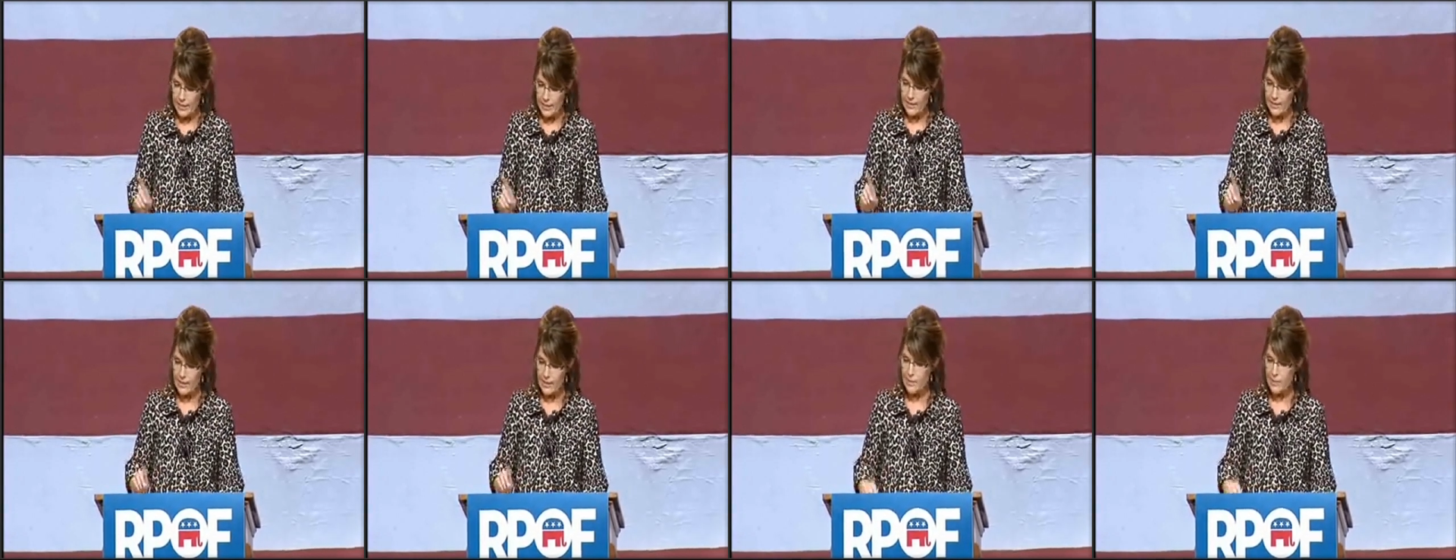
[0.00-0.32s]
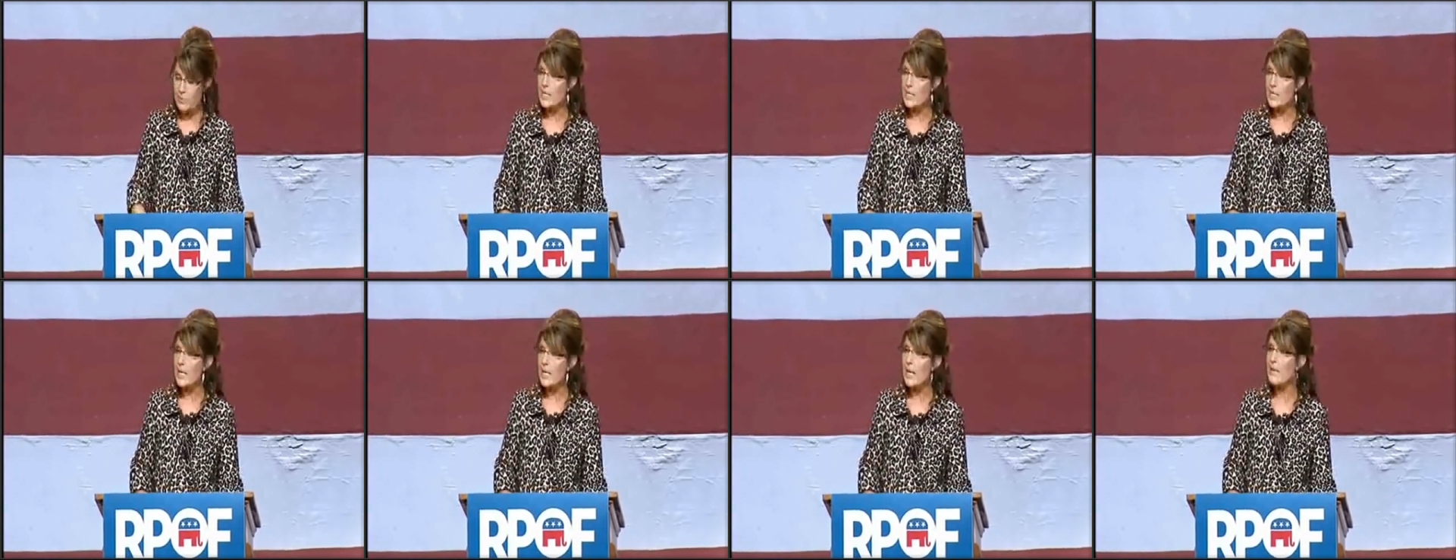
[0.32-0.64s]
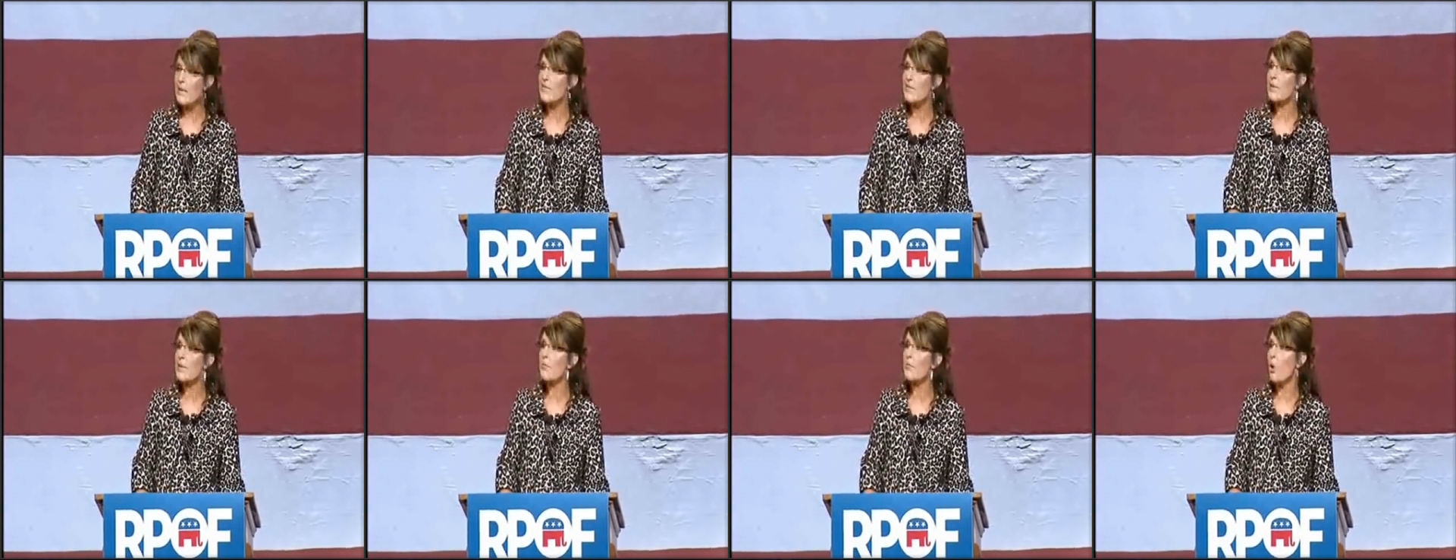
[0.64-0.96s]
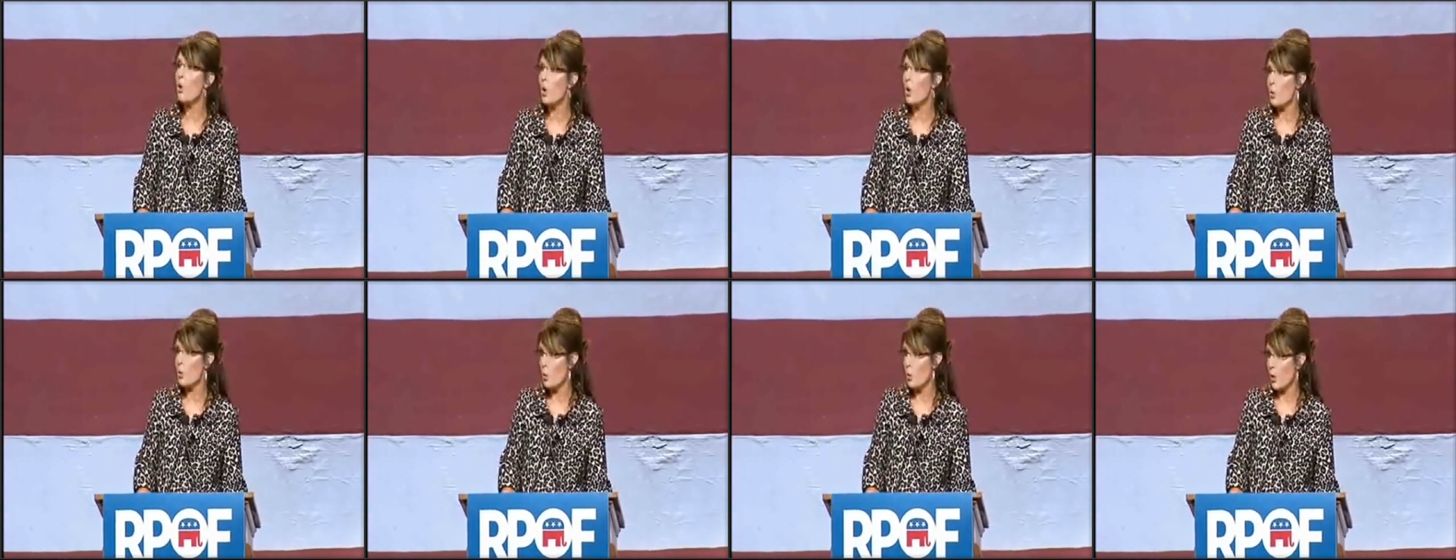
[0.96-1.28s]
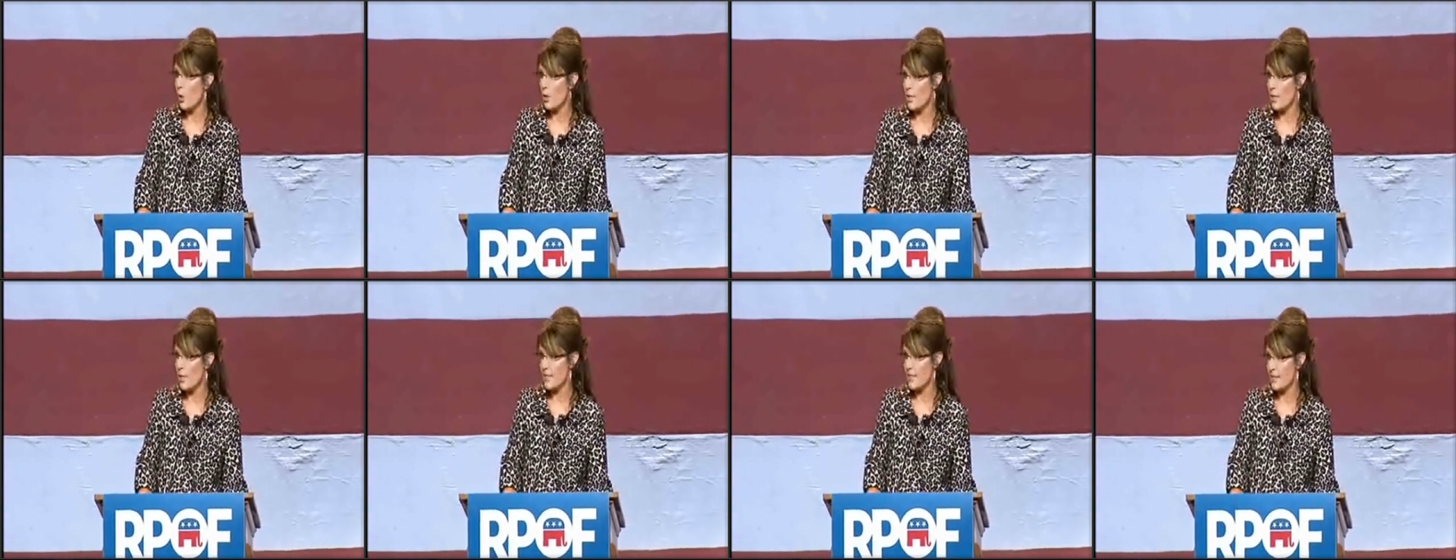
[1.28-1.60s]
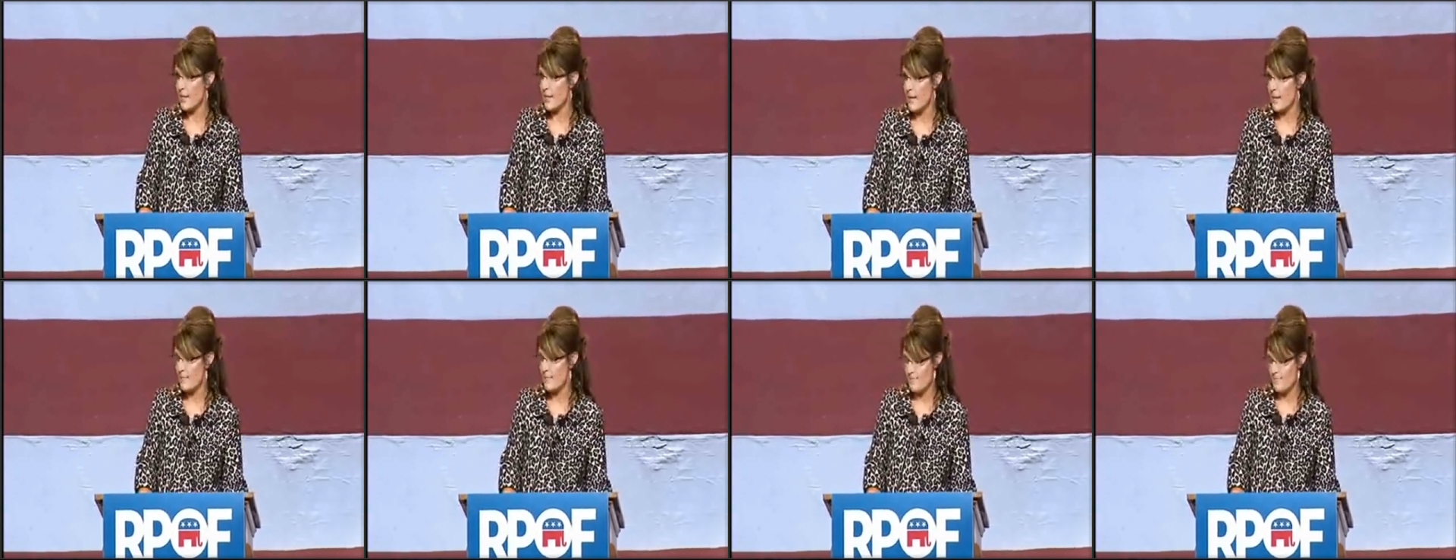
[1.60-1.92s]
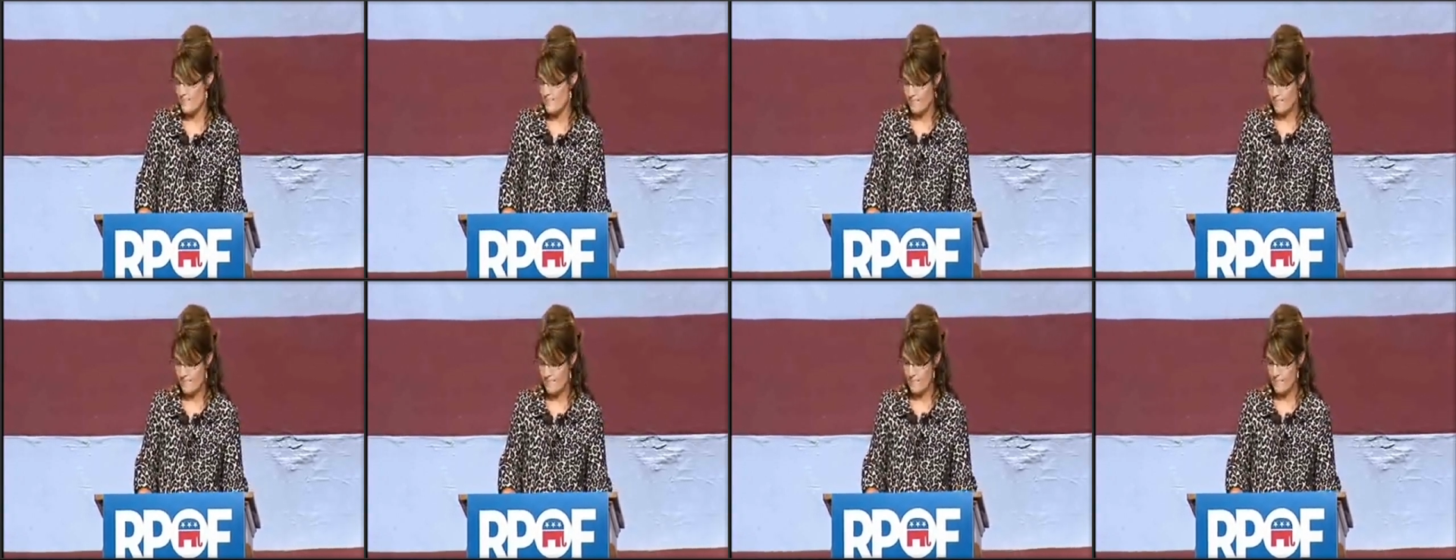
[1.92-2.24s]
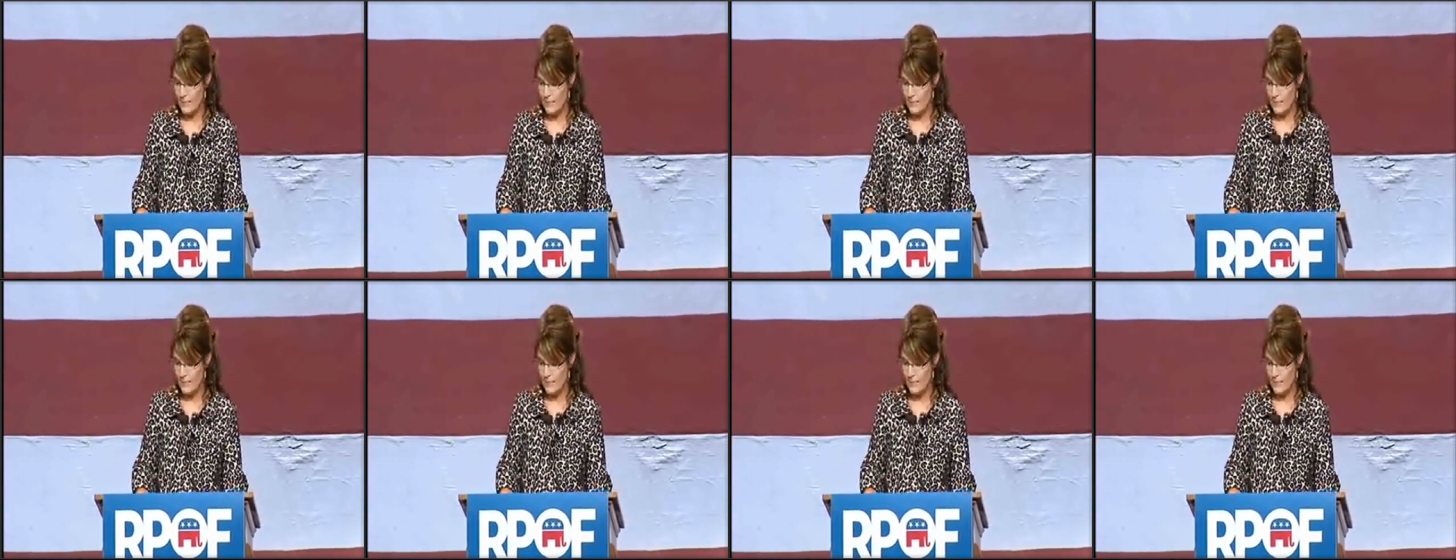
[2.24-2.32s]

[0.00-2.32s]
But something even more worrisome